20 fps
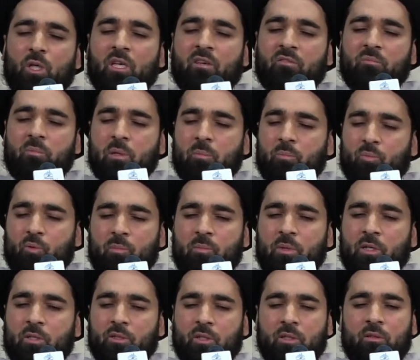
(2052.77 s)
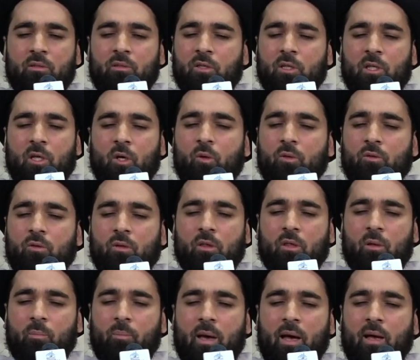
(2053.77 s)
give me permission to go to
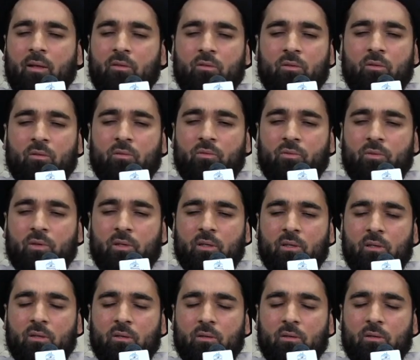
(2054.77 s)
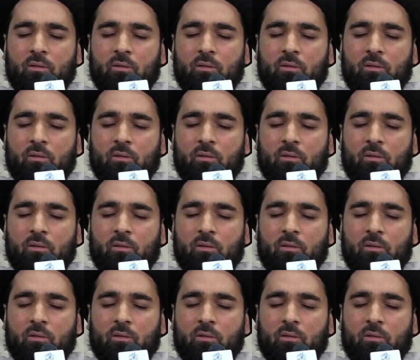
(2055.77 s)
the battlefield